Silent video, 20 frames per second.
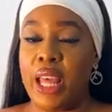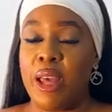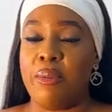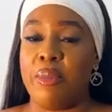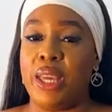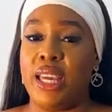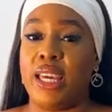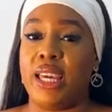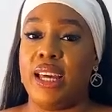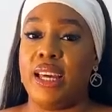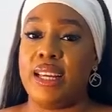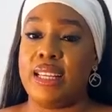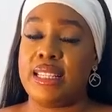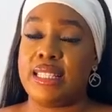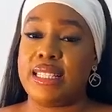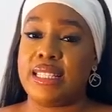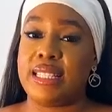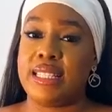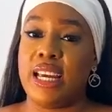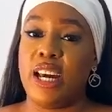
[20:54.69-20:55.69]

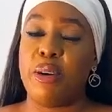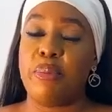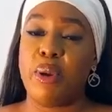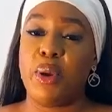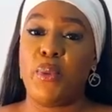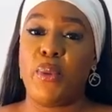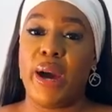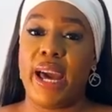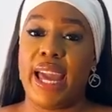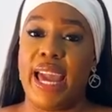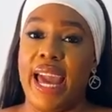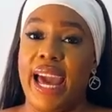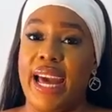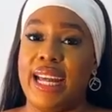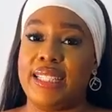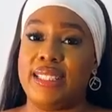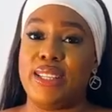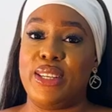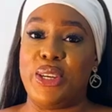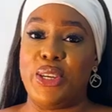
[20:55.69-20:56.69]
Because tell me why I
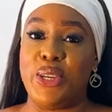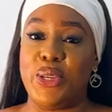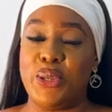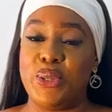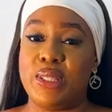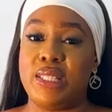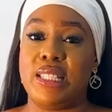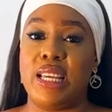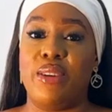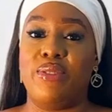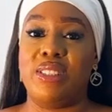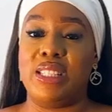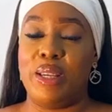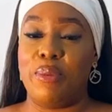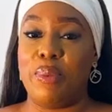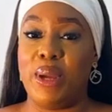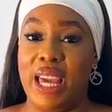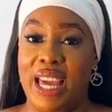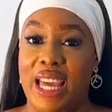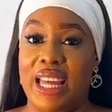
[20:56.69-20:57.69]
had to use safety
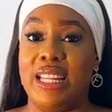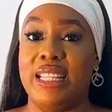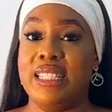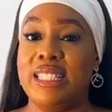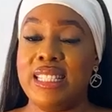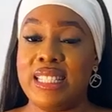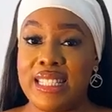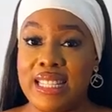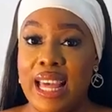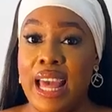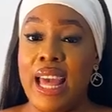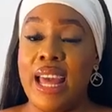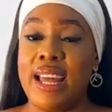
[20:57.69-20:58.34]
pins